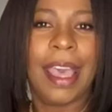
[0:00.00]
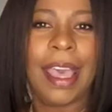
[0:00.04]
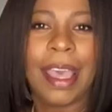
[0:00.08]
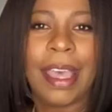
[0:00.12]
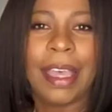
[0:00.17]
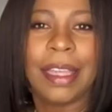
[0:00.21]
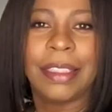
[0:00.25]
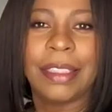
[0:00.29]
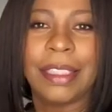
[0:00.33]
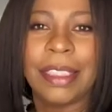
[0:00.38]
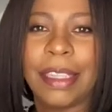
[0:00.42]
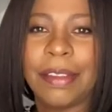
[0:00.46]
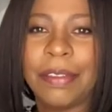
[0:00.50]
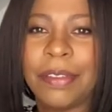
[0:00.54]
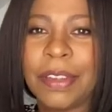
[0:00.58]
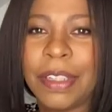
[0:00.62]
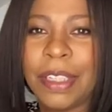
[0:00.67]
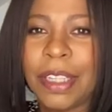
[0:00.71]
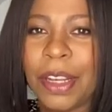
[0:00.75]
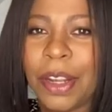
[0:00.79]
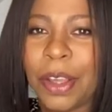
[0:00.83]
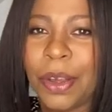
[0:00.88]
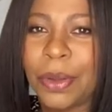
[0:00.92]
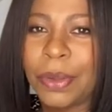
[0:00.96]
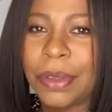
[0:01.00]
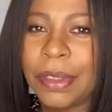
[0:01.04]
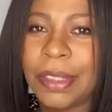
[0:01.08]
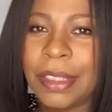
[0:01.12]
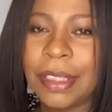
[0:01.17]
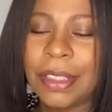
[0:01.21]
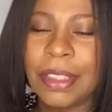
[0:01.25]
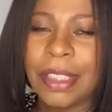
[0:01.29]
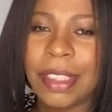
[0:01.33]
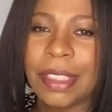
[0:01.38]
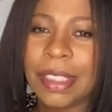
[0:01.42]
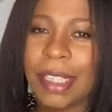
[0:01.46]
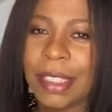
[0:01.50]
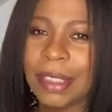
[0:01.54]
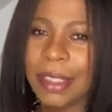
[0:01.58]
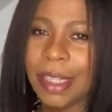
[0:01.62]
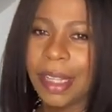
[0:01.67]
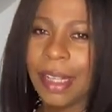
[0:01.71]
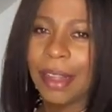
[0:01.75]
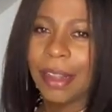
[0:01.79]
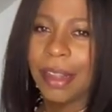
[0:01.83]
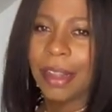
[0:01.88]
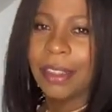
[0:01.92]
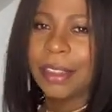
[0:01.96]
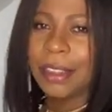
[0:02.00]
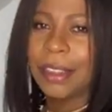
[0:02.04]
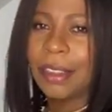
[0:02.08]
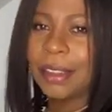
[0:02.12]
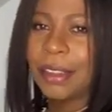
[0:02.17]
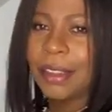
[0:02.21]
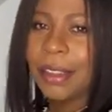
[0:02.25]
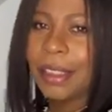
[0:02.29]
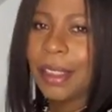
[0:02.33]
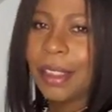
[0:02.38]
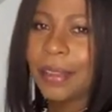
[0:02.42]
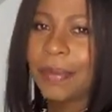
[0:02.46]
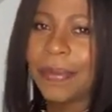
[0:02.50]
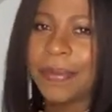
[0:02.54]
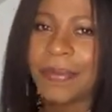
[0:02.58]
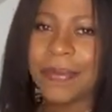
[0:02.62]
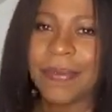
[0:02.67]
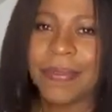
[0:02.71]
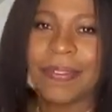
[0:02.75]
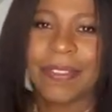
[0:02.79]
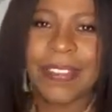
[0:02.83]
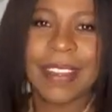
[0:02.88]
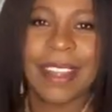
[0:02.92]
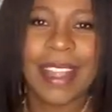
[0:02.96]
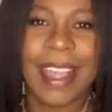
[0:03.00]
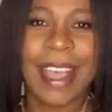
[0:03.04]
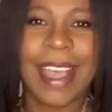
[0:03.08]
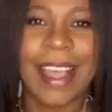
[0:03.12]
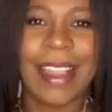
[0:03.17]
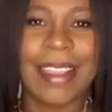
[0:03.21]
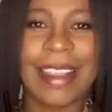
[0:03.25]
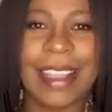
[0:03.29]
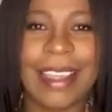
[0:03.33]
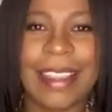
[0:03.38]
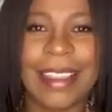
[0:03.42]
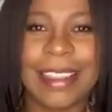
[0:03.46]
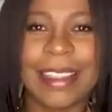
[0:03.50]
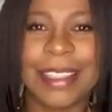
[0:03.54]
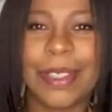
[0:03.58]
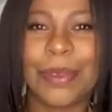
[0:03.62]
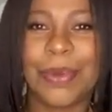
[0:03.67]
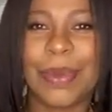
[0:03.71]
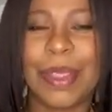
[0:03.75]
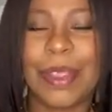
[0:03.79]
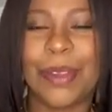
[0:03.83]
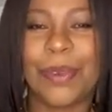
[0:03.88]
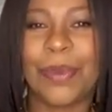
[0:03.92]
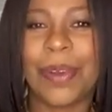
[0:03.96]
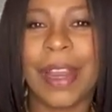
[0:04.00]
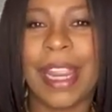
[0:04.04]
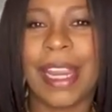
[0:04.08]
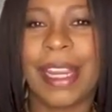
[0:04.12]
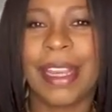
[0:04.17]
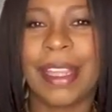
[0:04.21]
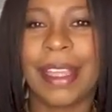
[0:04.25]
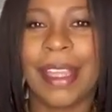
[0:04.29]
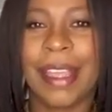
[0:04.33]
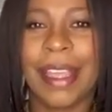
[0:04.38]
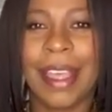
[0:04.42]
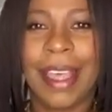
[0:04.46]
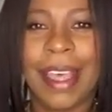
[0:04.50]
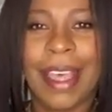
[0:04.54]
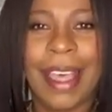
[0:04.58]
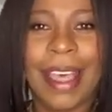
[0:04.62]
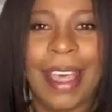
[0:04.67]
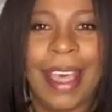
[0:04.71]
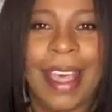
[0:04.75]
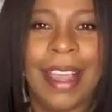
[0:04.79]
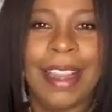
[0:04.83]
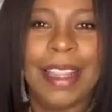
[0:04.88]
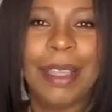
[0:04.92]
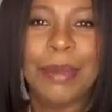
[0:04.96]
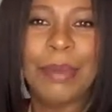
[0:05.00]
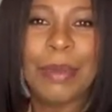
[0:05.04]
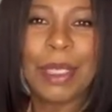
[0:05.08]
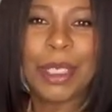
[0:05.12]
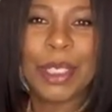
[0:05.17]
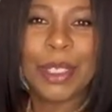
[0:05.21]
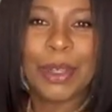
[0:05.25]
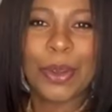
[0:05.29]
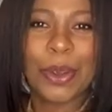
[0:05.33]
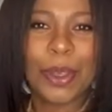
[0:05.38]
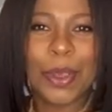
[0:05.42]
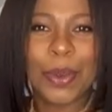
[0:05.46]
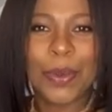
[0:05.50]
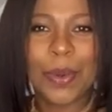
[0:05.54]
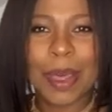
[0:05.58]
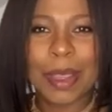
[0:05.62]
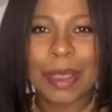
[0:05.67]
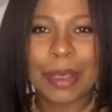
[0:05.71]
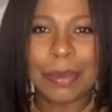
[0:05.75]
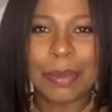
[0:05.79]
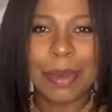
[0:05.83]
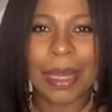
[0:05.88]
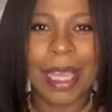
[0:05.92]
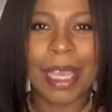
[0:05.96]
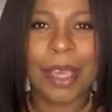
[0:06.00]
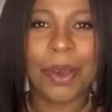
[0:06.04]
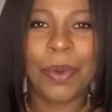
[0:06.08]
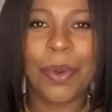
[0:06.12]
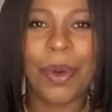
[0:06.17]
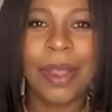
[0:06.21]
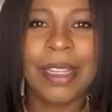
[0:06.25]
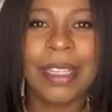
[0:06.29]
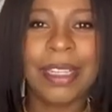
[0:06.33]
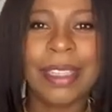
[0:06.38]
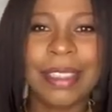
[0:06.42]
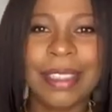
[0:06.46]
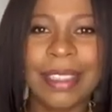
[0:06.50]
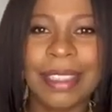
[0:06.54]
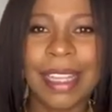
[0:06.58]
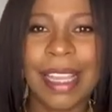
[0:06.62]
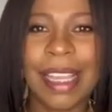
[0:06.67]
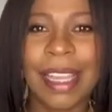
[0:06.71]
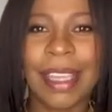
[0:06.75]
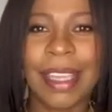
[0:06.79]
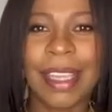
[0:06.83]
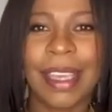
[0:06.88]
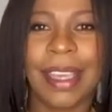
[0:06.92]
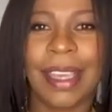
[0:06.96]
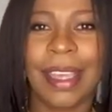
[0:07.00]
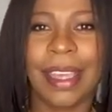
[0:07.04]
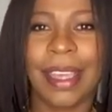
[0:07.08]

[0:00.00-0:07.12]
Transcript: and even, you know, just as a clutch look. I like this with the red. Let me show you what the black one looks like.